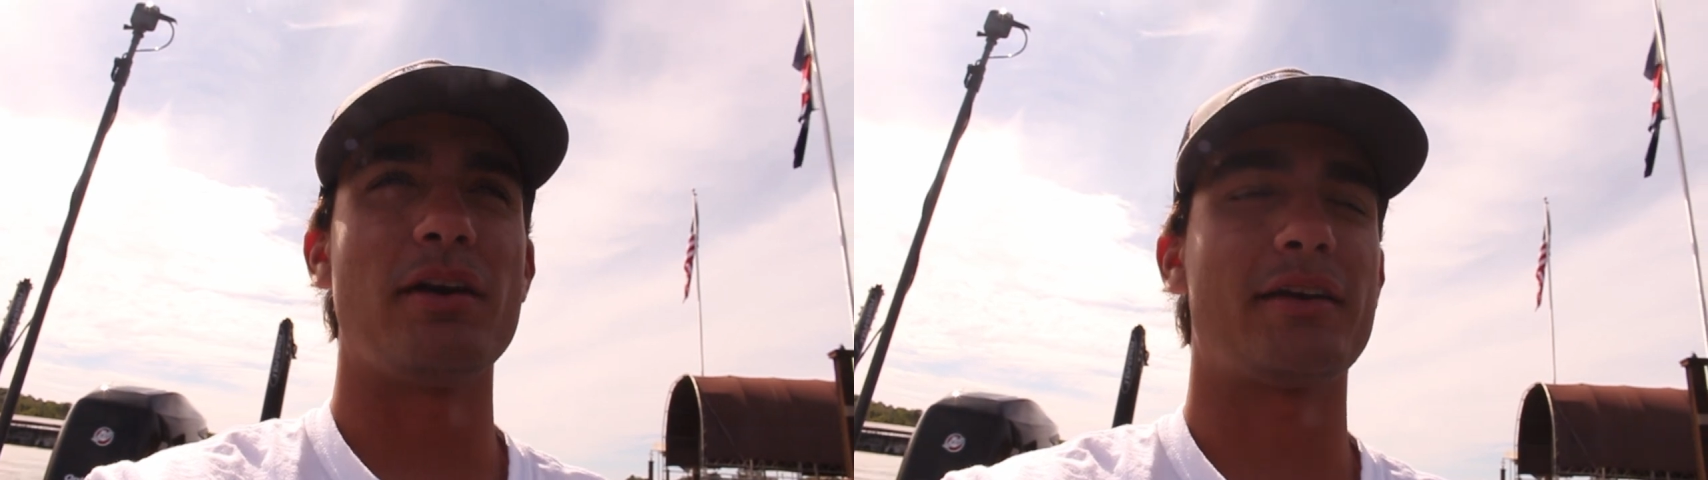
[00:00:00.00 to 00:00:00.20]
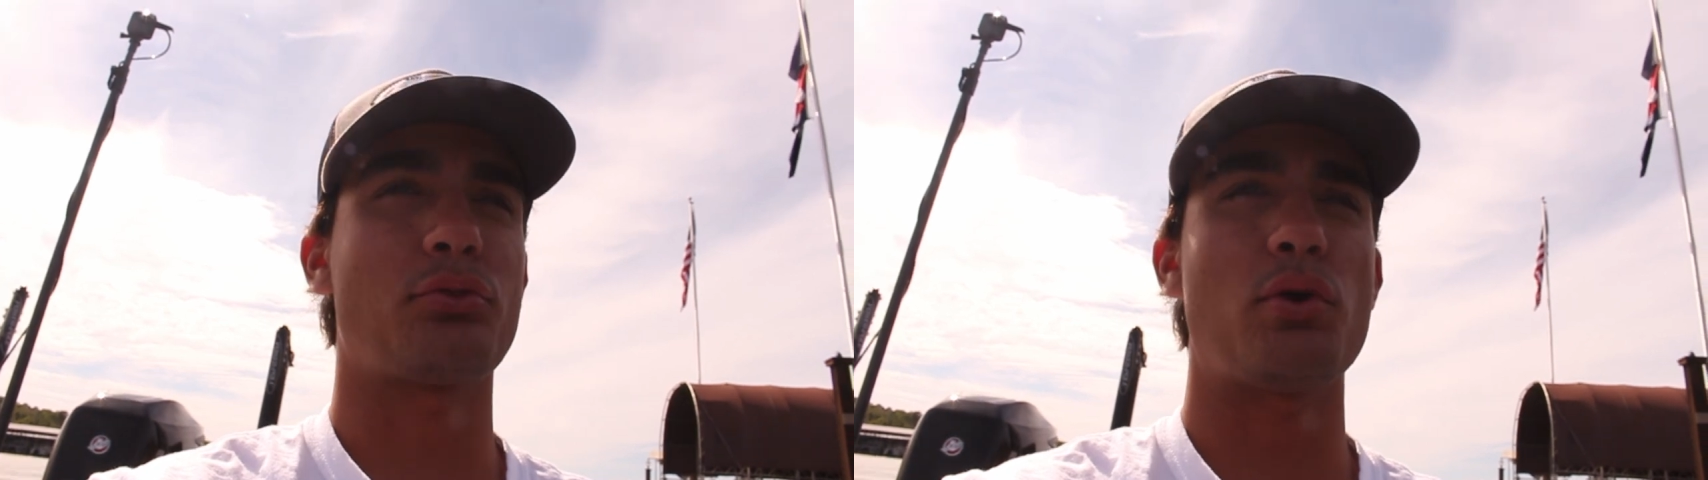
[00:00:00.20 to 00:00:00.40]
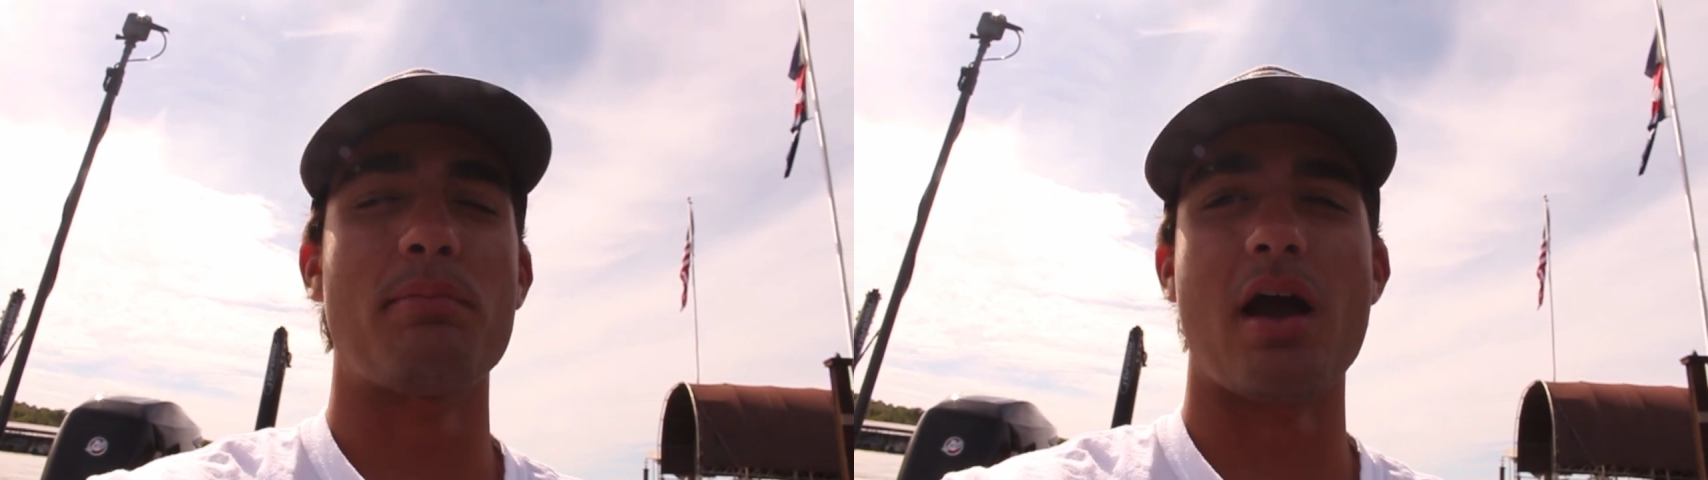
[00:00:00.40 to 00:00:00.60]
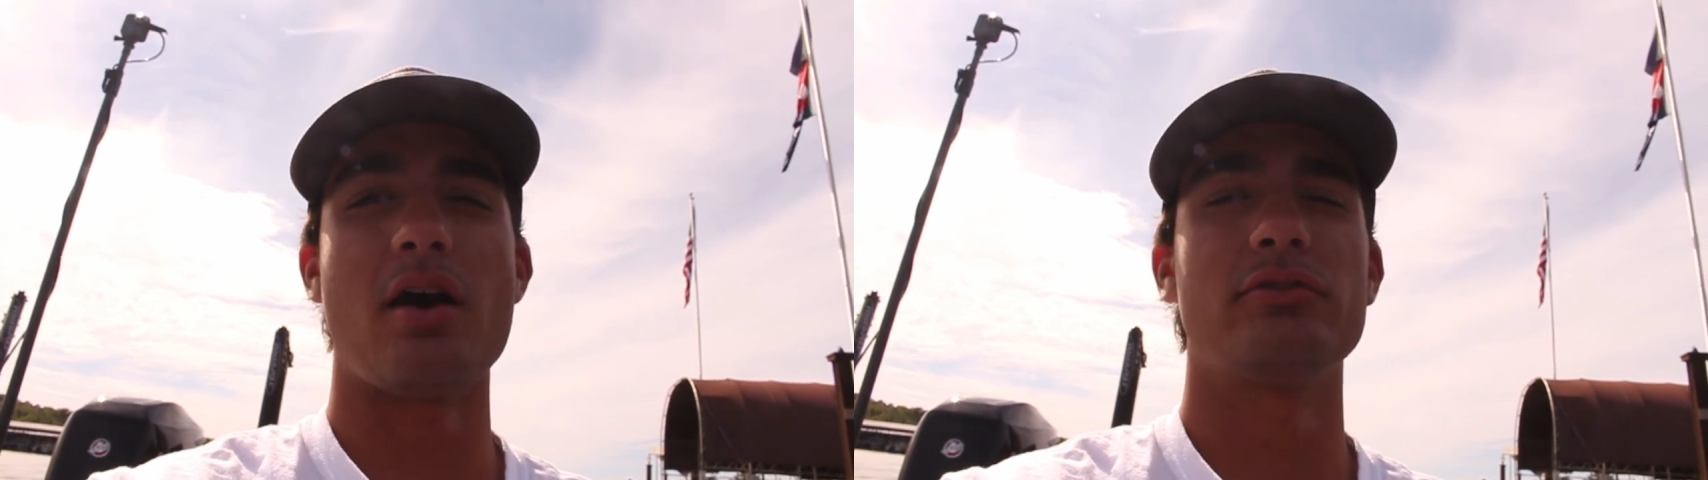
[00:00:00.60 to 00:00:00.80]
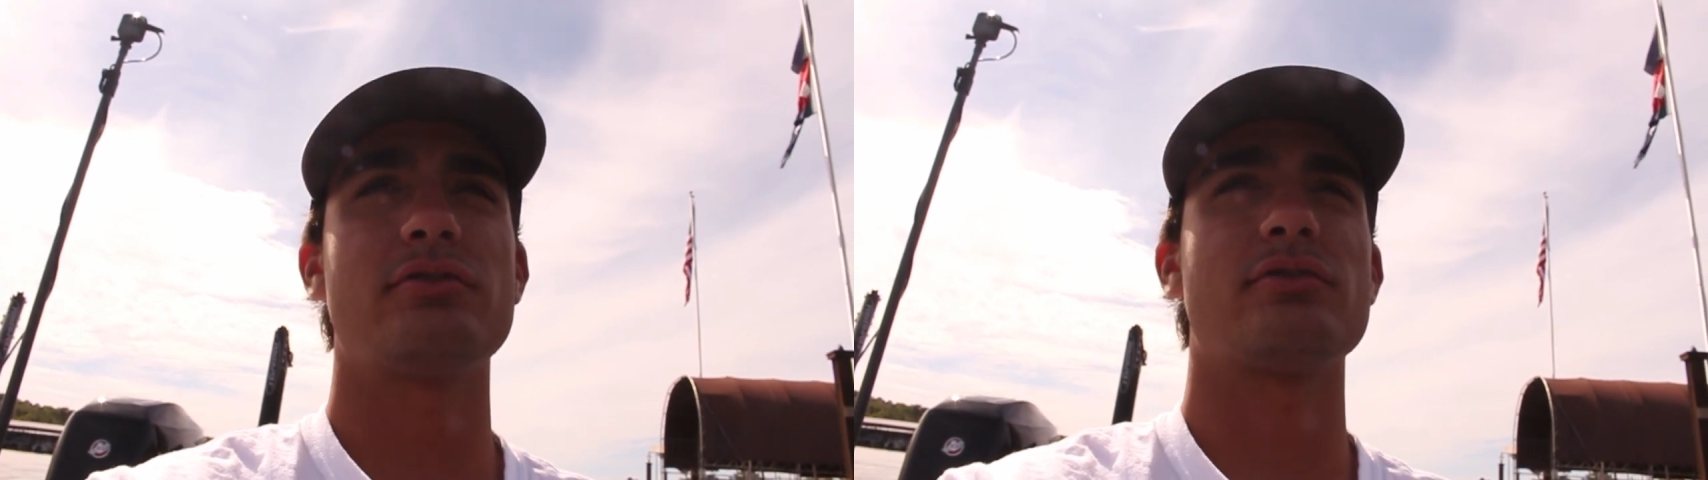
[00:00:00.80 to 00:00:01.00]
like three
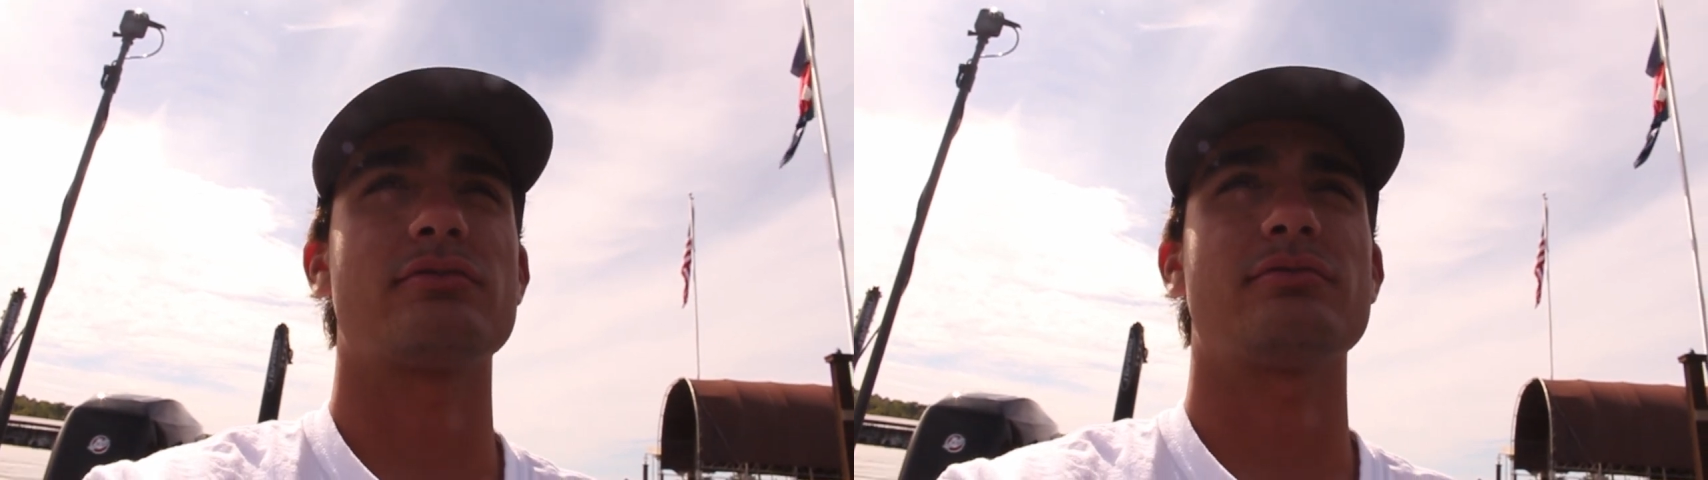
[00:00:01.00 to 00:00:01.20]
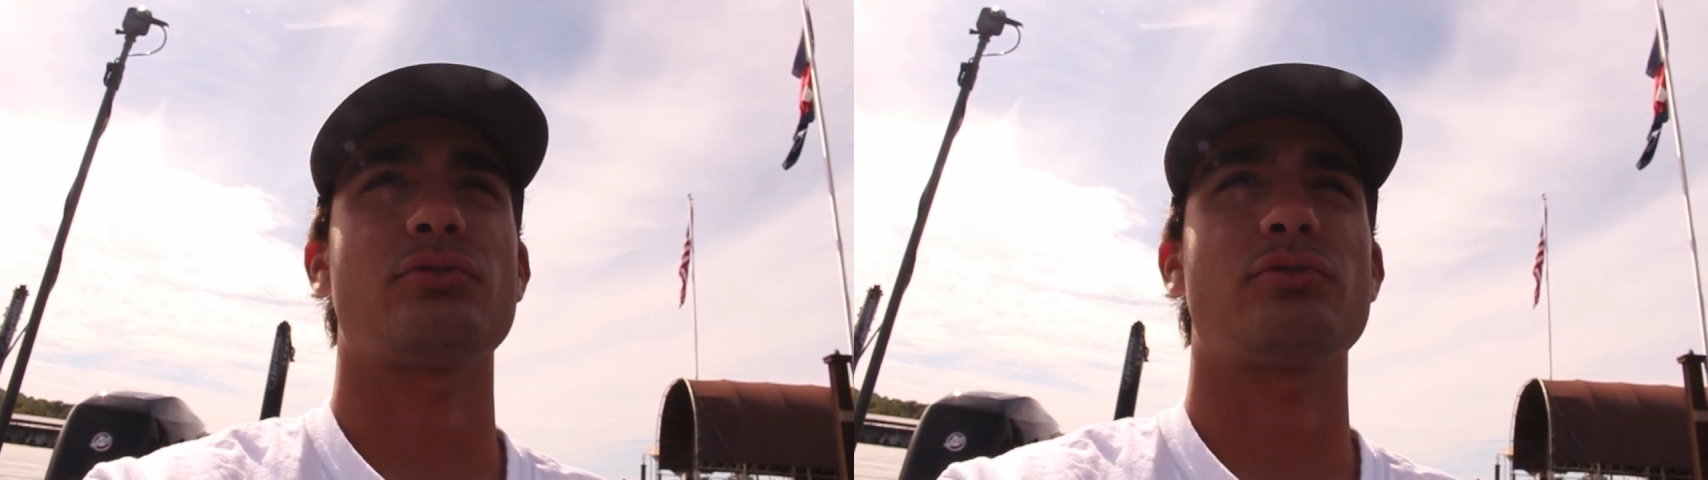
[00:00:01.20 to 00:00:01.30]
pounds,